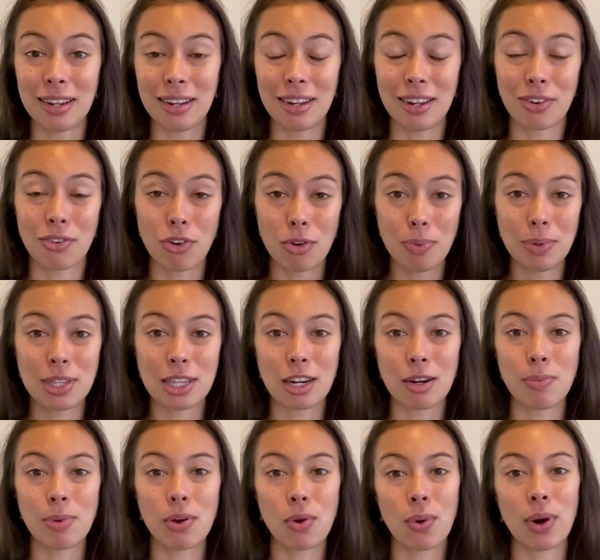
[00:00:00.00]
The group is going
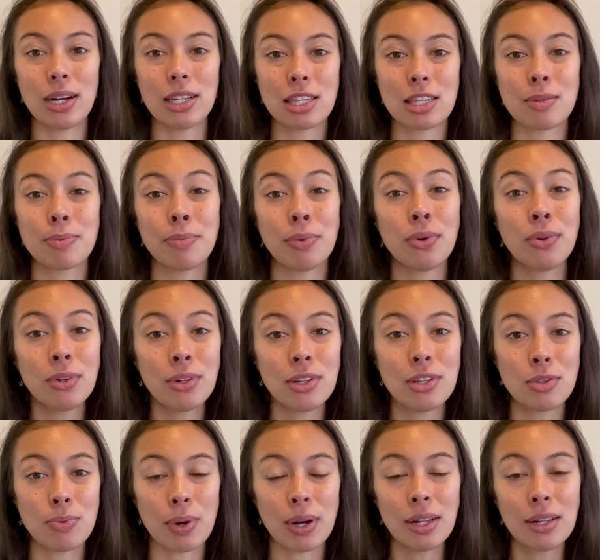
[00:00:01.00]
to be quite small
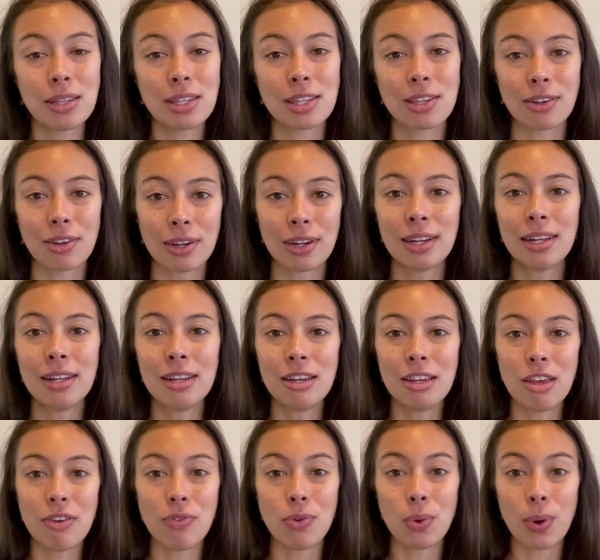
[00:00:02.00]
as well. So
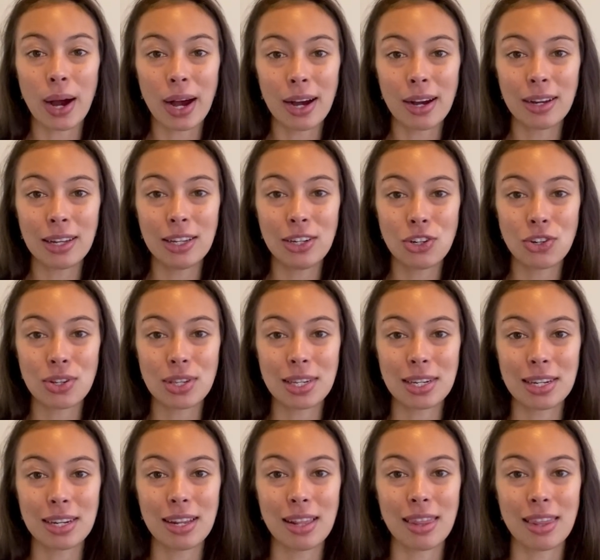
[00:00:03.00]
if you are
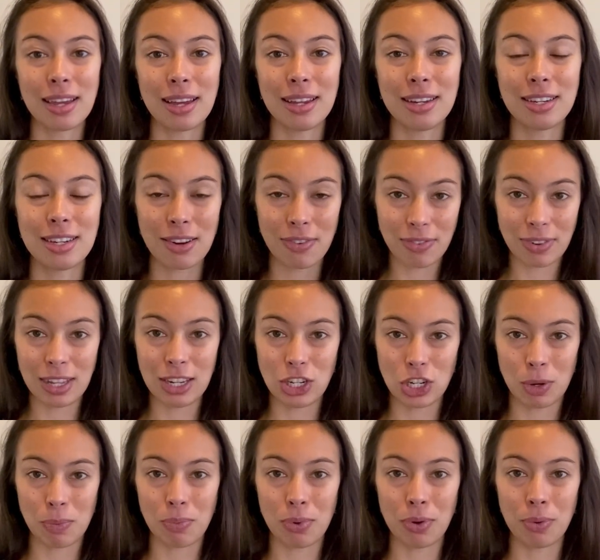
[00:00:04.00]
interested, then definitely
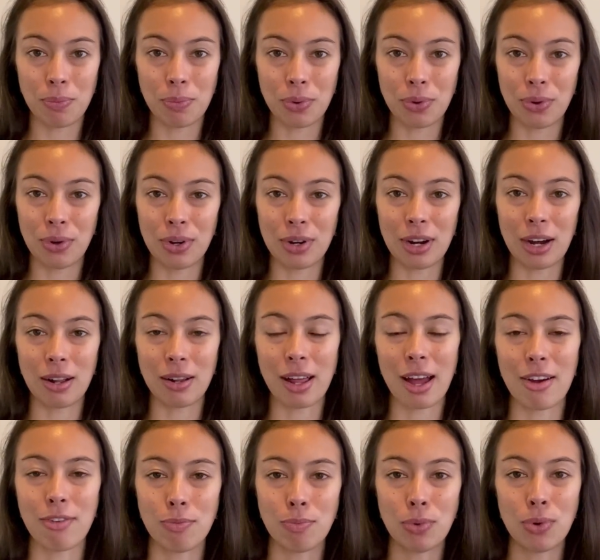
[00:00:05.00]
jump on board. I'll
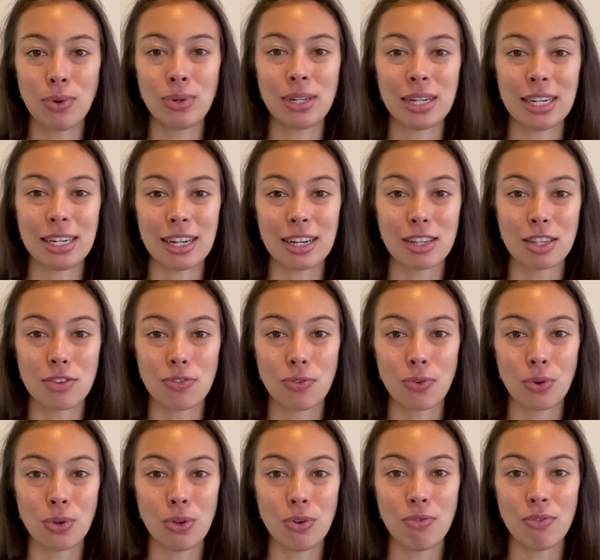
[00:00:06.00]
have more details
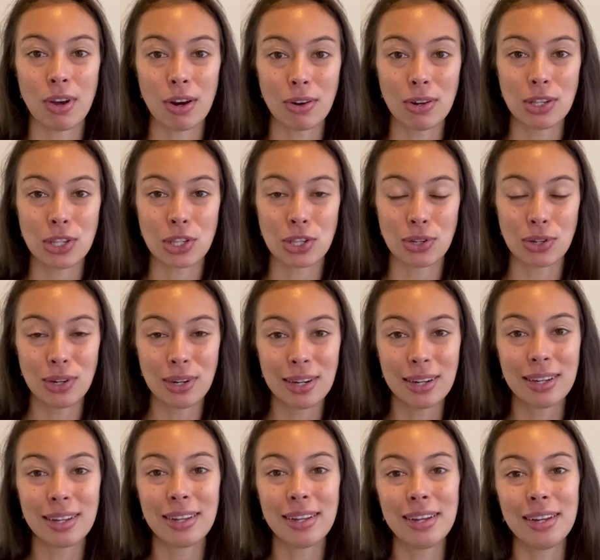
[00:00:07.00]
for you very soon.
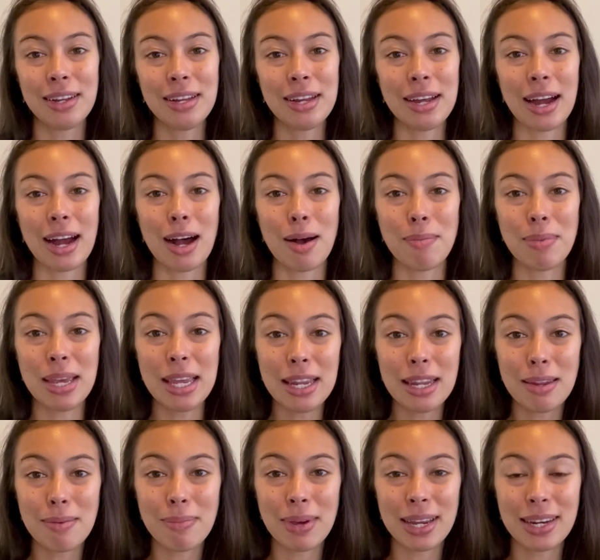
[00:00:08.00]
In
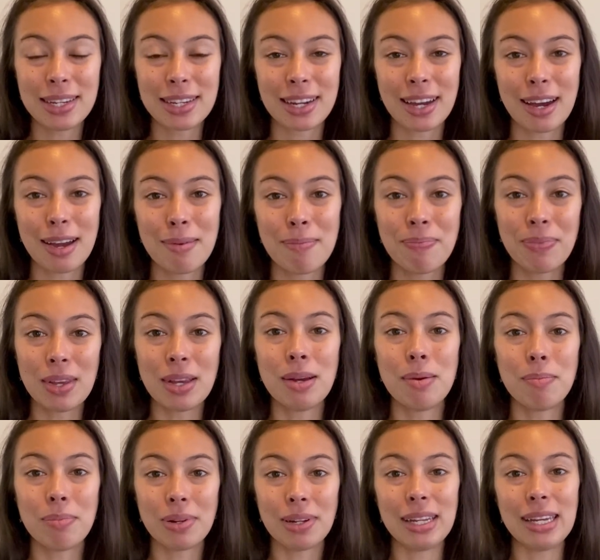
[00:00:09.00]
the meantime,
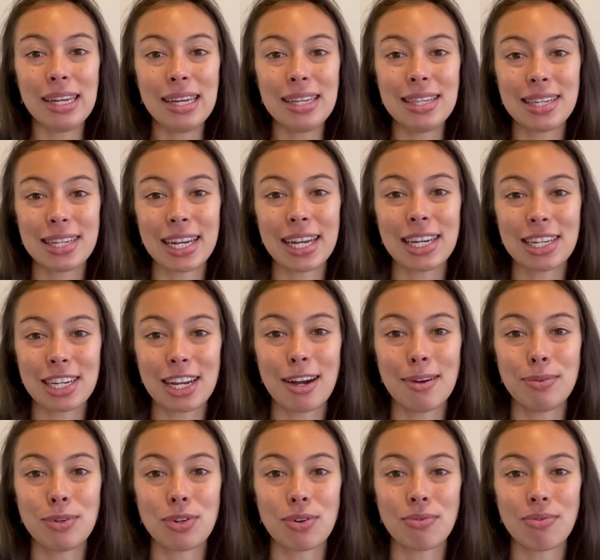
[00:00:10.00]
please take
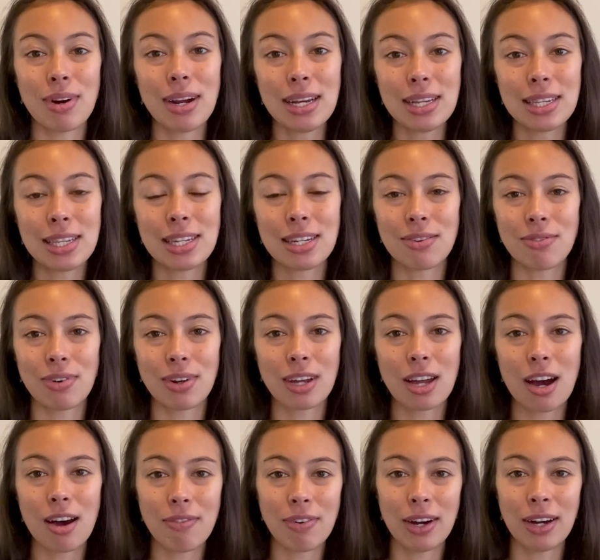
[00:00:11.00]
time to rest,
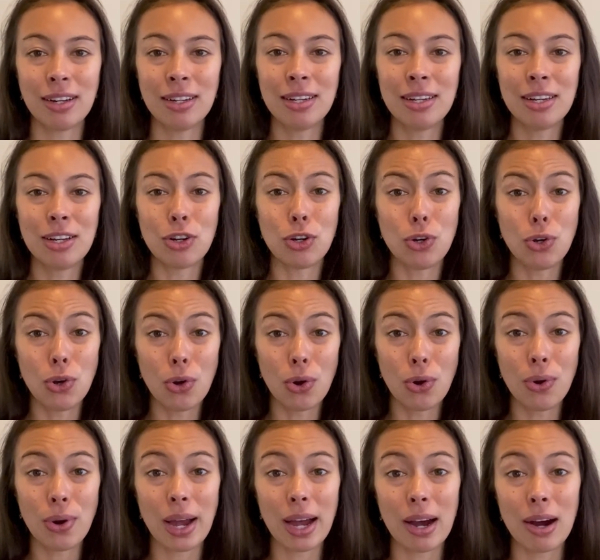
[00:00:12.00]
recover,
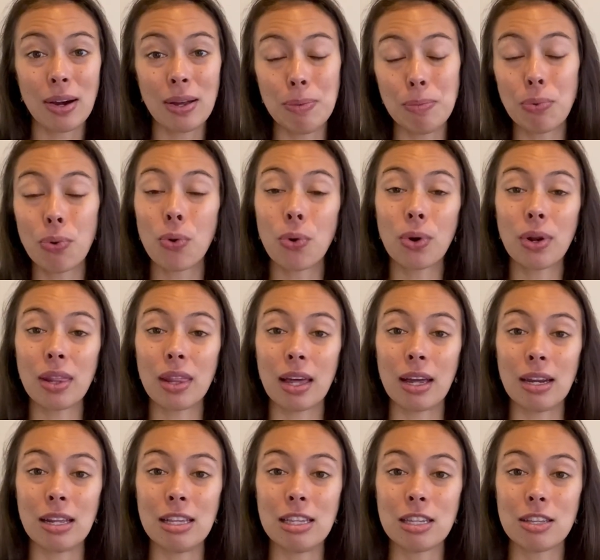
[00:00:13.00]
know how important
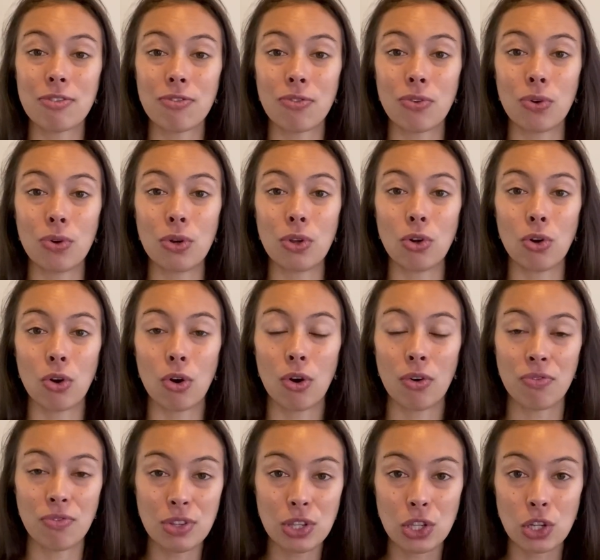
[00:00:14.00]
that is for your
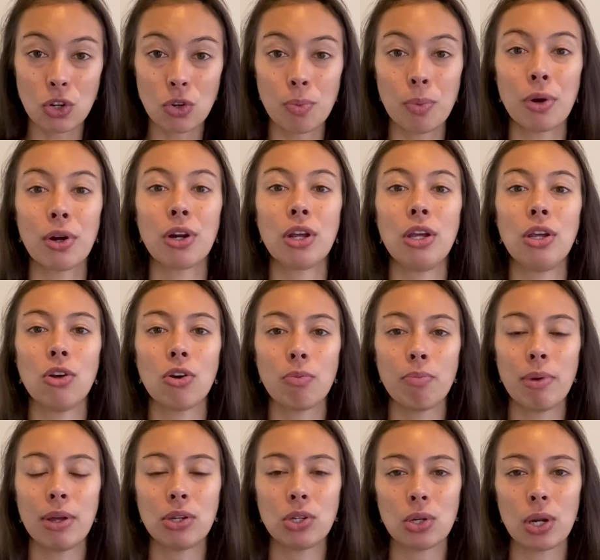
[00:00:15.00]
physical body, your
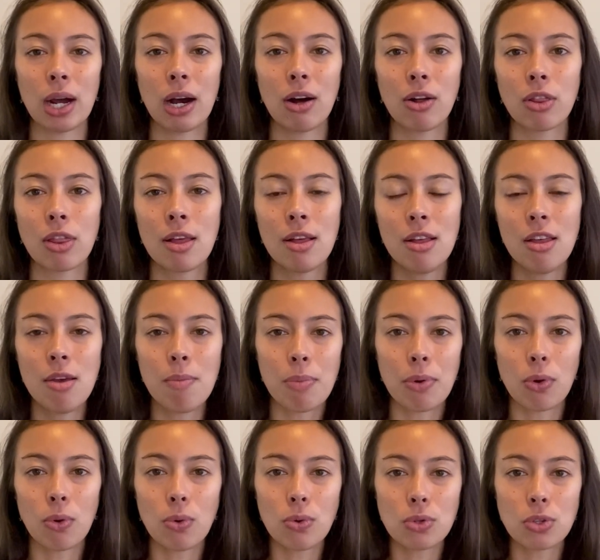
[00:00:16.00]
mental health,
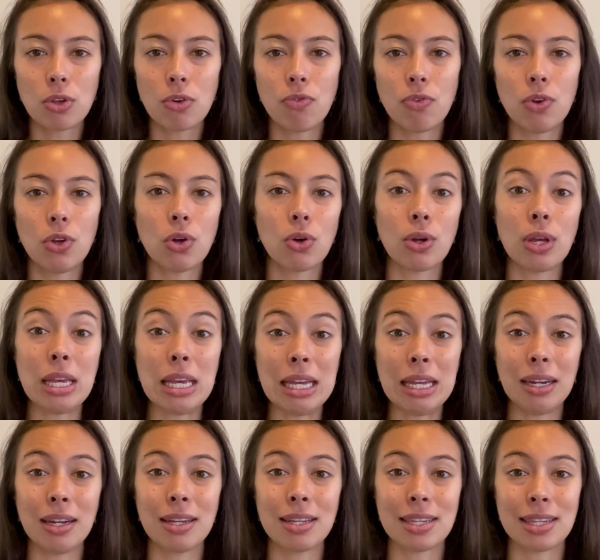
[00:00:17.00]
but also for your
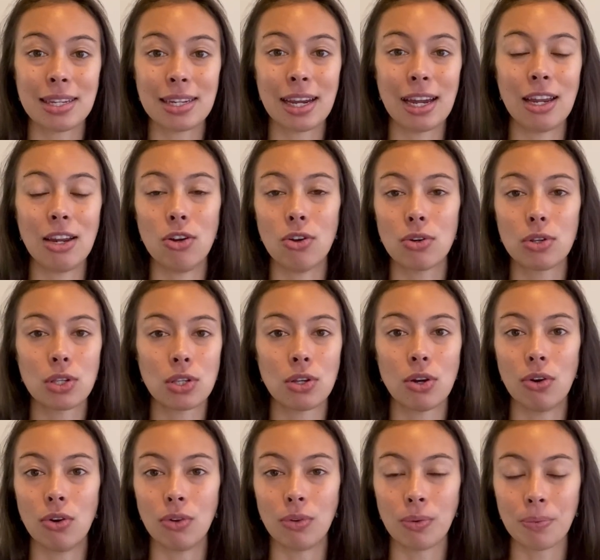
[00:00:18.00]
inner state, your
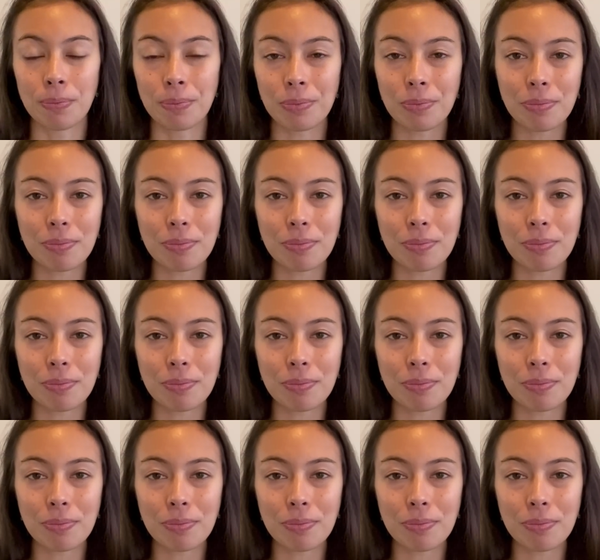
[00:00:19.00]
soul.